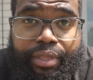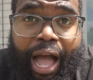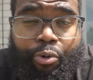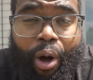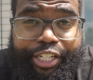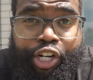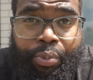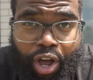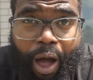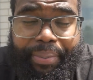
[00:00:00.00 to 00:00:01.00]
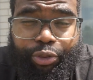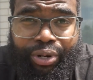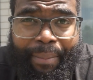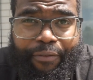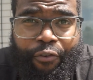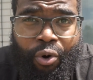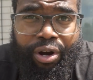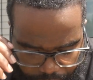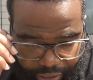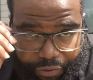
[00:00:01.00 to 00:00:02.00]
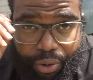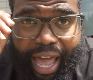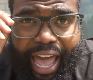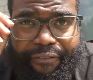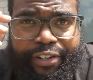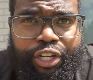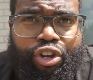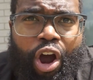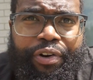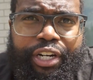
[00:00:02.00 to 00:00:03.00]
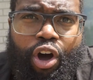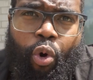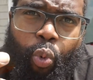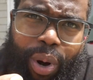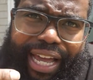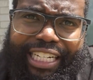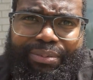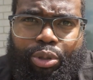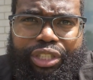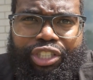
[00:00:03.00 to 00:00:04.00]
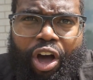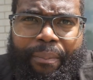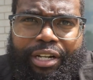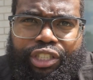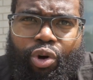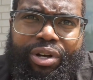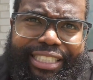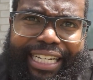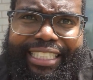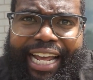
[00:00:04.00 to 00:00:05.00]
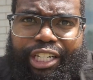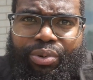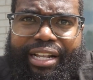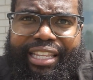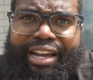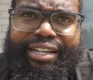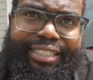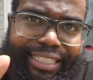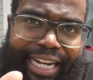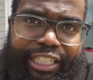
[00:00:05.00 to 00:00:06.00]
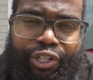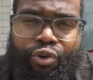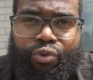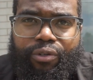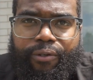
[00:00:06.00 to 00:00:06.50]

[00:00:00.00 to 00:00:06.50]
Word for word: Now I'm quite sure we all been through that before. Well, if you have, then you already know. We got some more shit to talk about, so sit your ass right there, stay tuned.